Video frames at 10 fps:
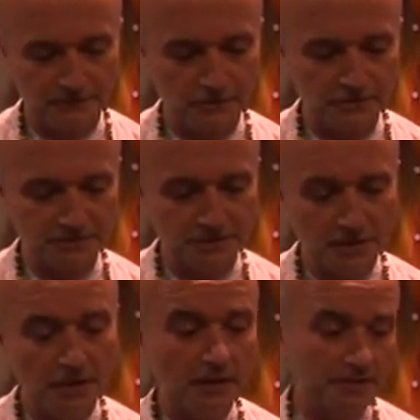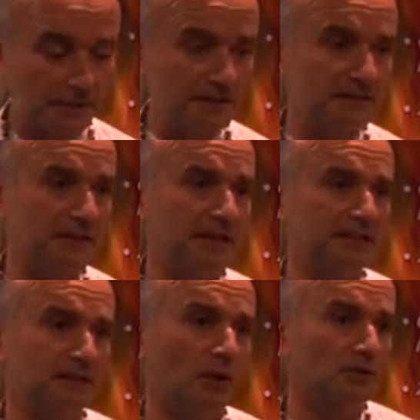Of course, that's the case,
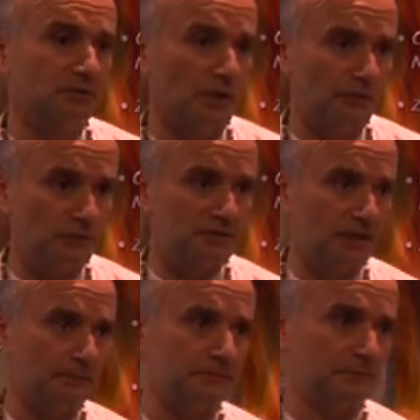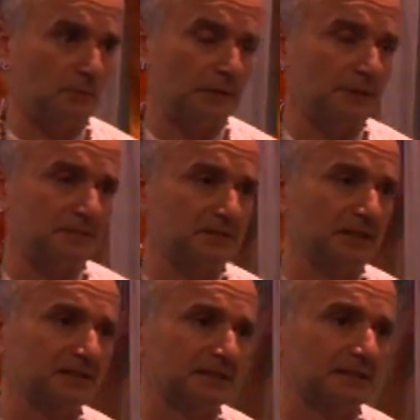and also, of course, what I'm
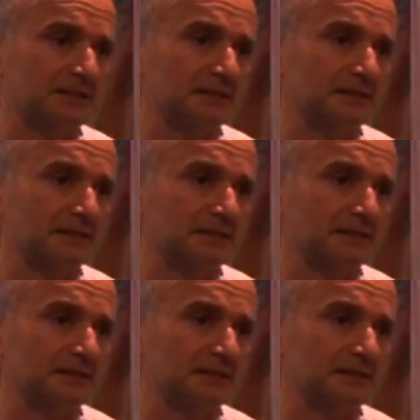suggesting is